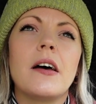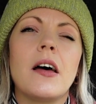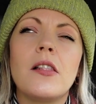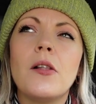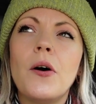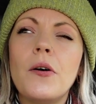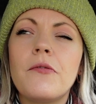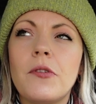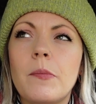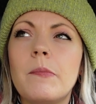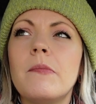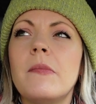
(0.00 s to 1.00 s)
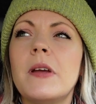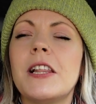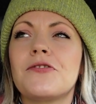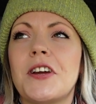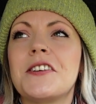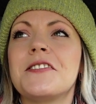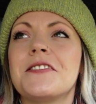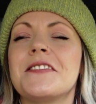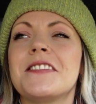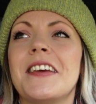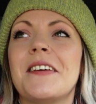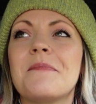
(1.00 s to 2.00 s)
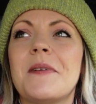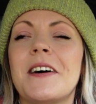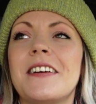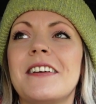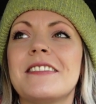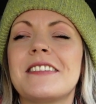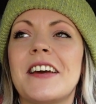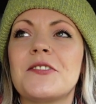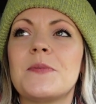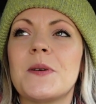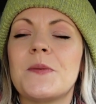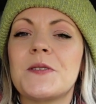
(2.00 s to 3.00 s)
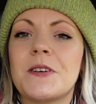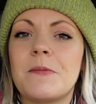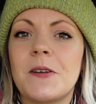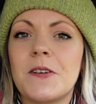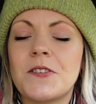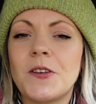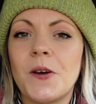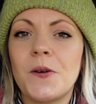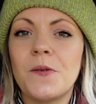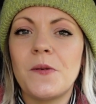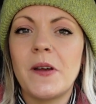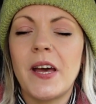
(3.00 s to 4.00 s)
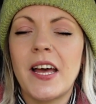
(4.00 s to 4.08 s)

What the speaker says: A lot of the illustrations in my sketchbook, which I'm going to show